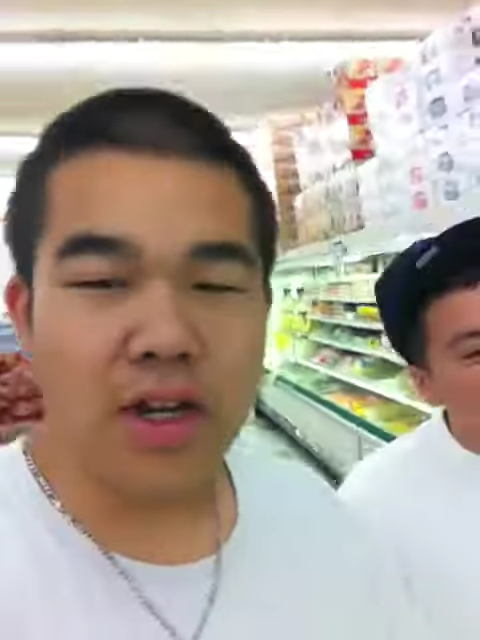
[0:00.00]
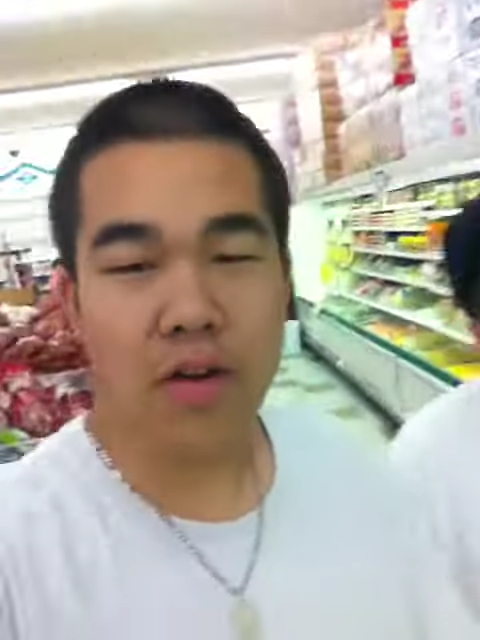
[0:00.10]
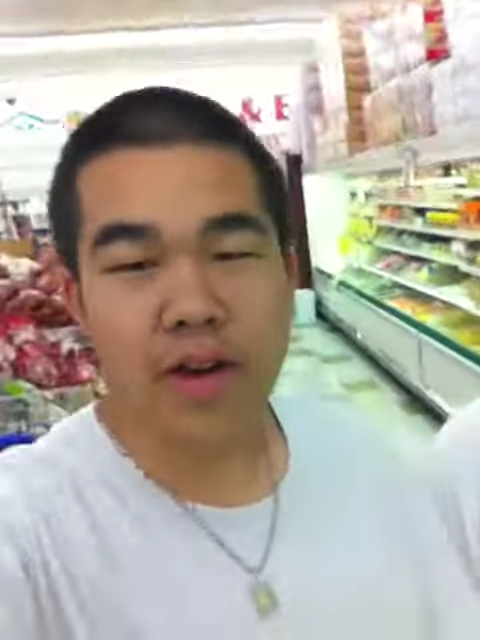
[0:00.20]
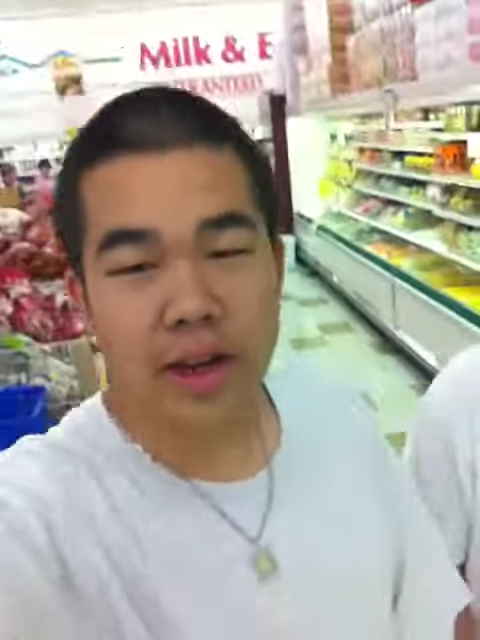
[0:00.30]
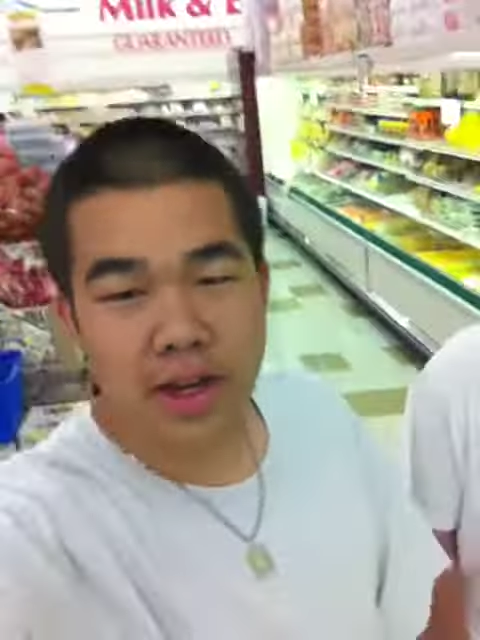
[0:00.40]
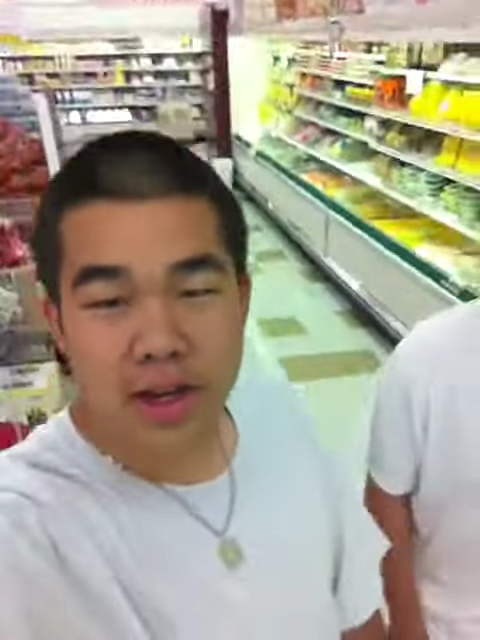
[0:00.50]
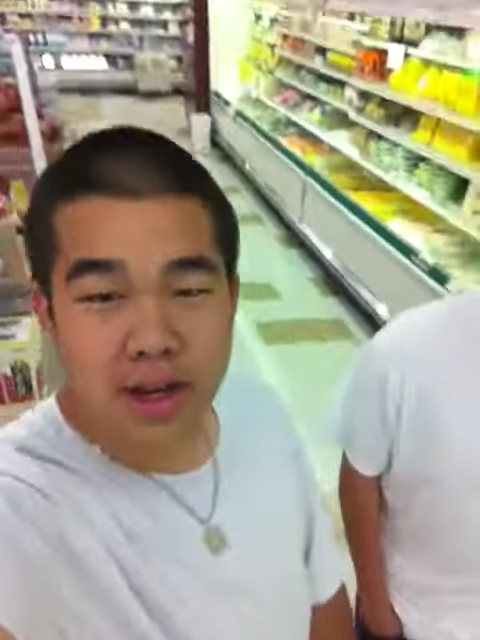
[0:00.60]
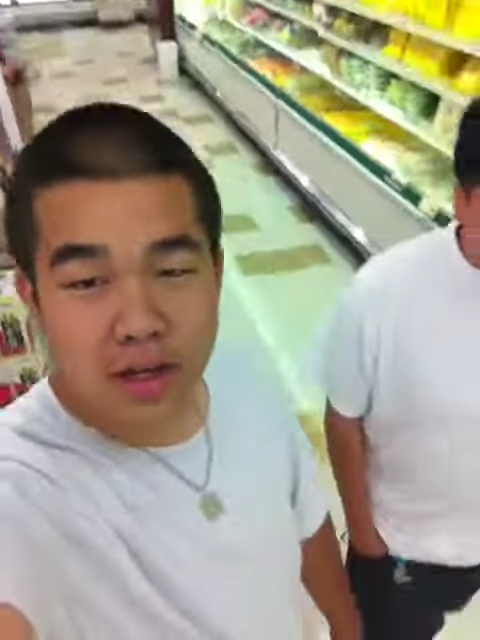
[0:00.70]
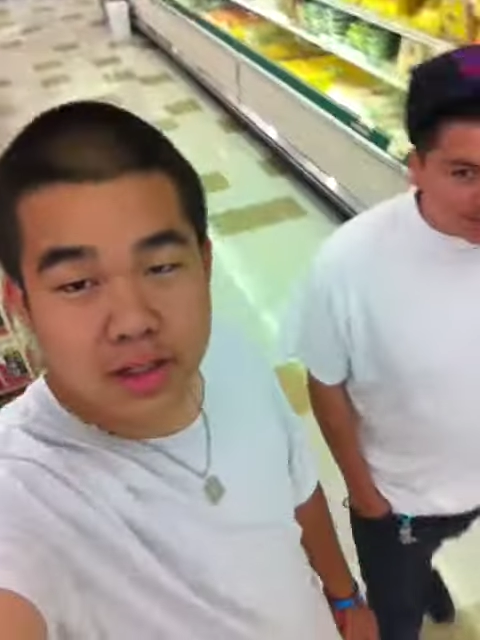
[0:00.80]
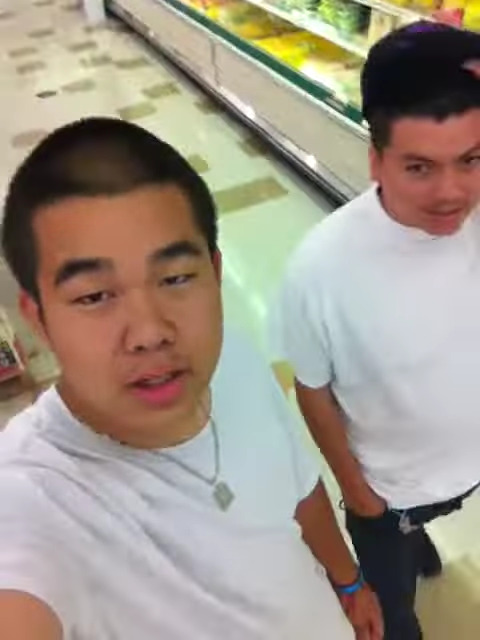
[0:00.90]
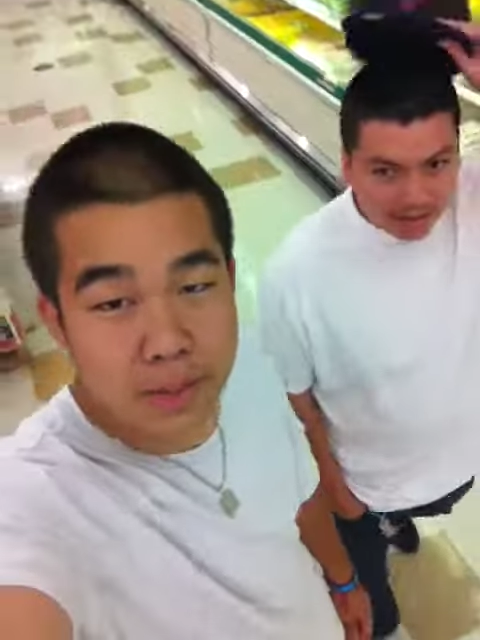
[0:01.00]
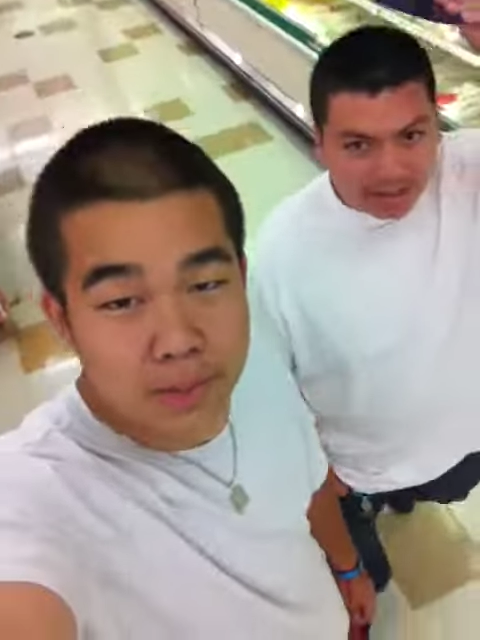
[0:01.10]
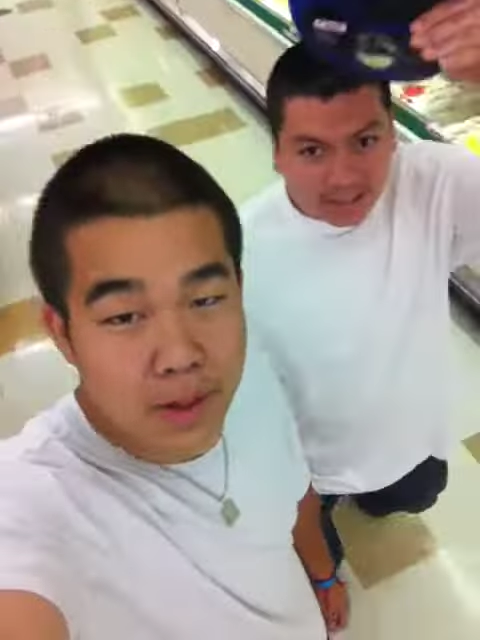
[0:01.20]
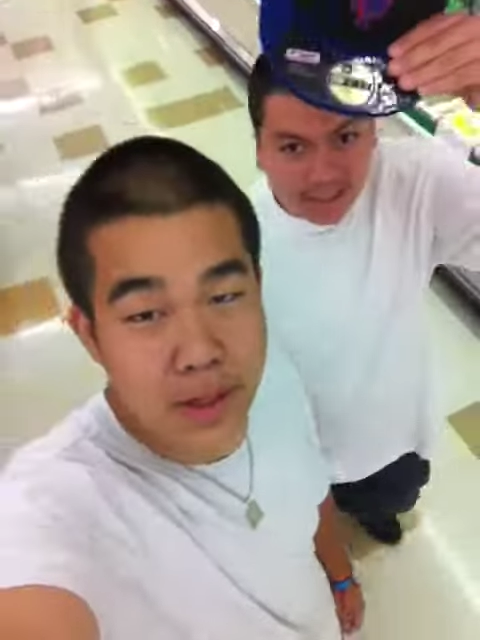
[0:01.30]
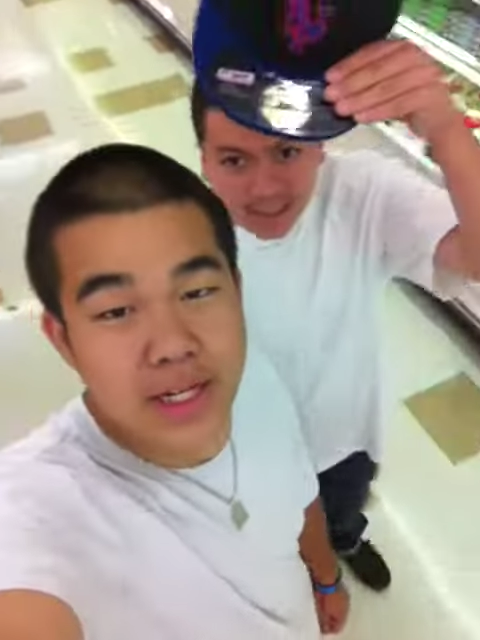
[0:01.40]
in a Korean uh,
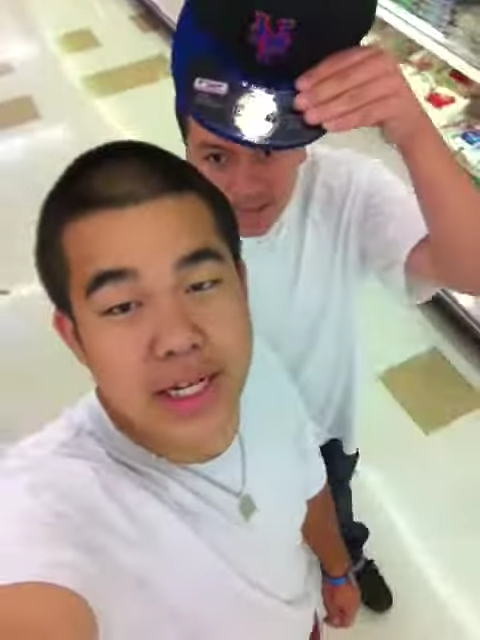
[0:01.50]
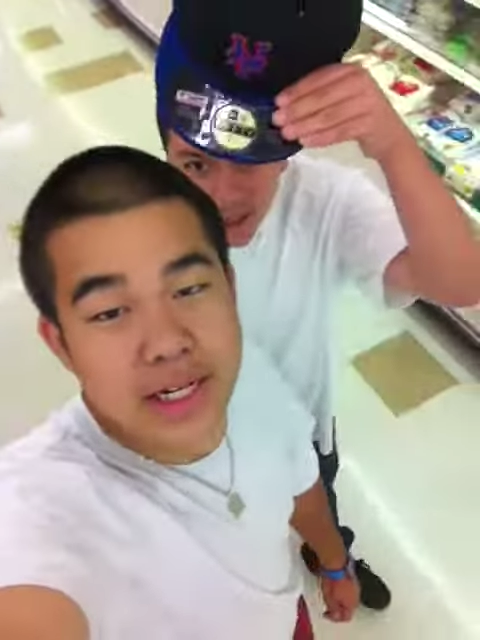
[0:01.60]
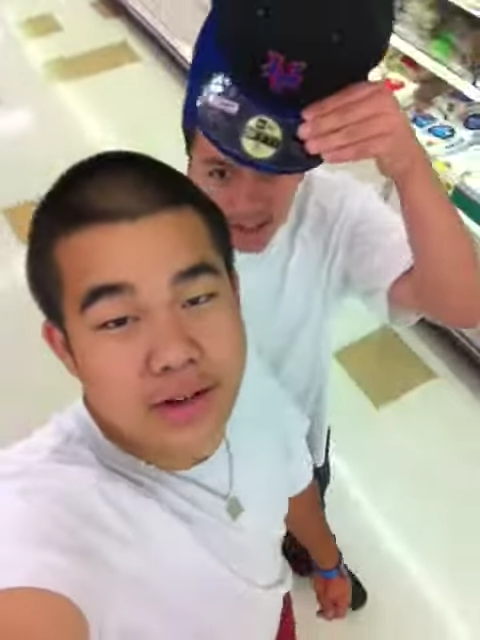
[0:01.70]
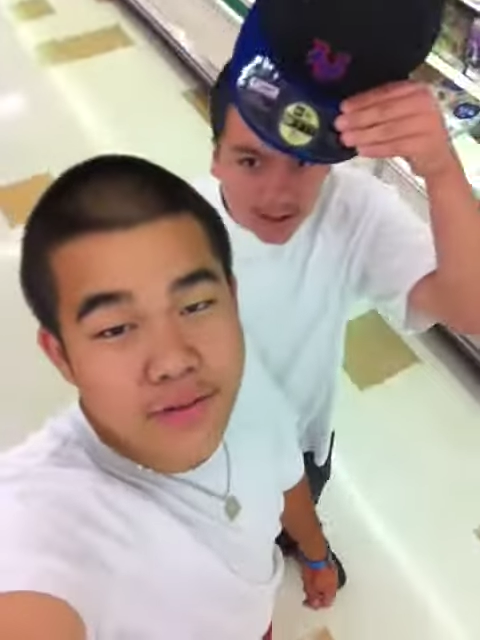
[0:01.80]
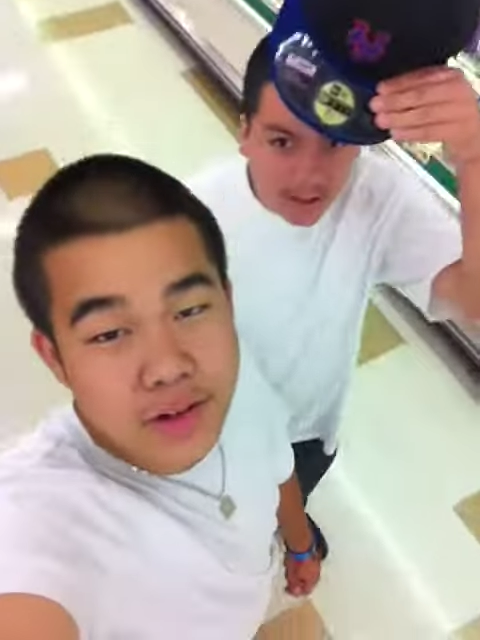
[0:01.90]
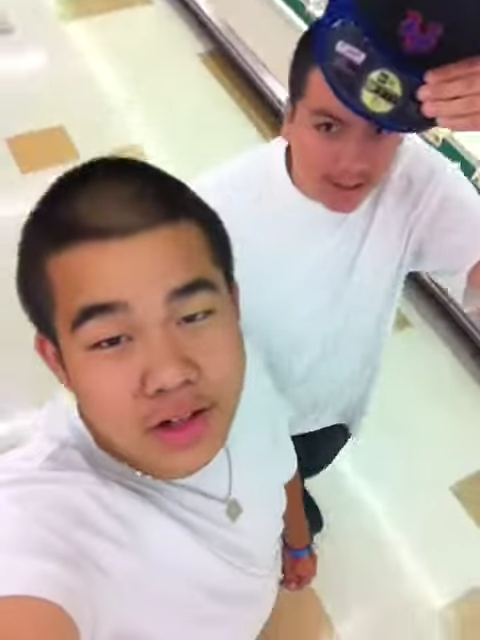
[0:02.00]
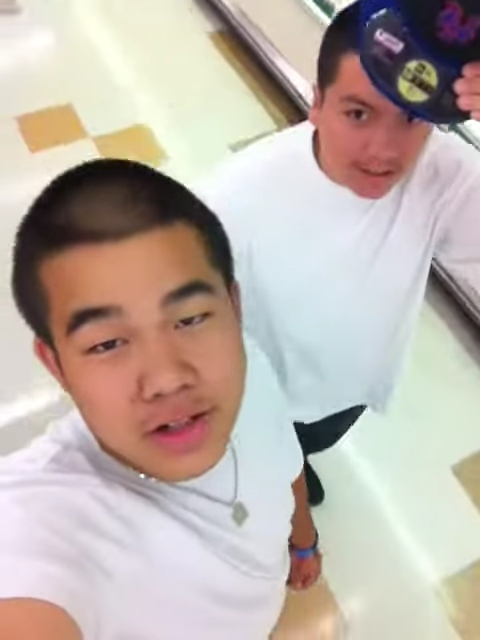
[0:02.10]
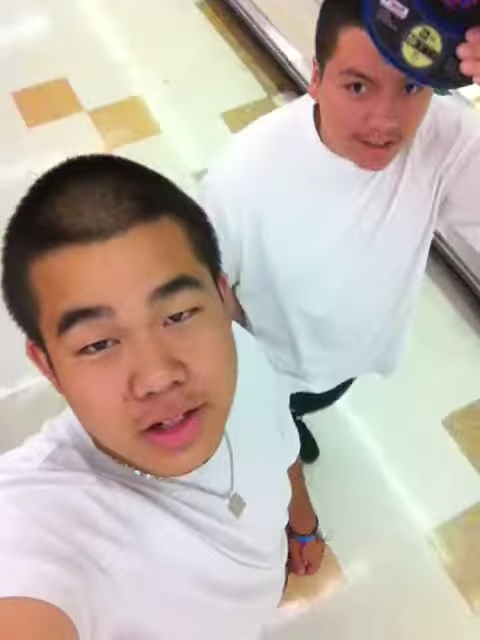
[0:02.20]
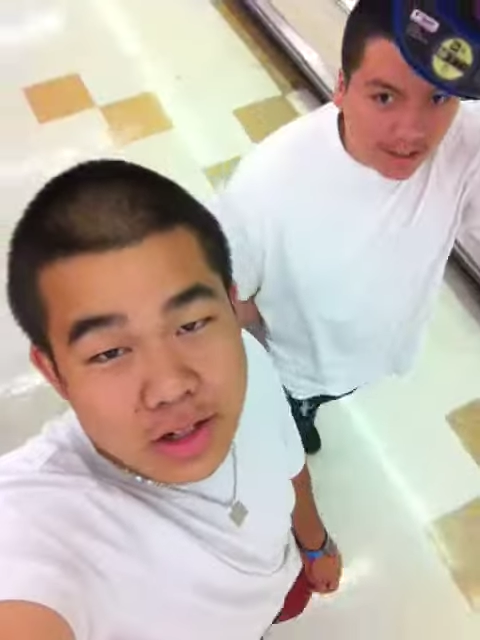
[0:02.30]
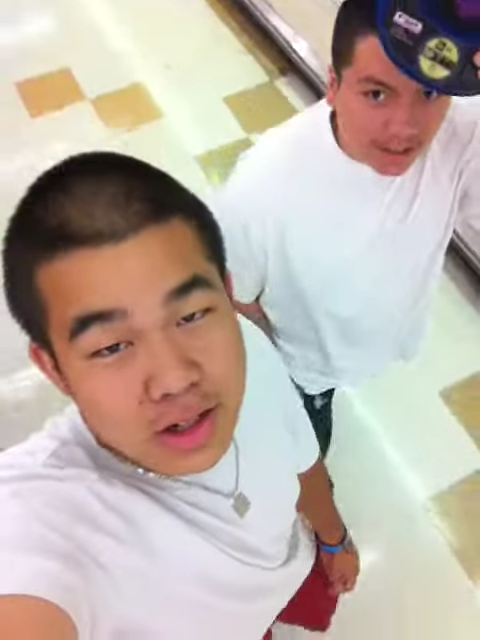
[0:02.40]
supermarket. You feel?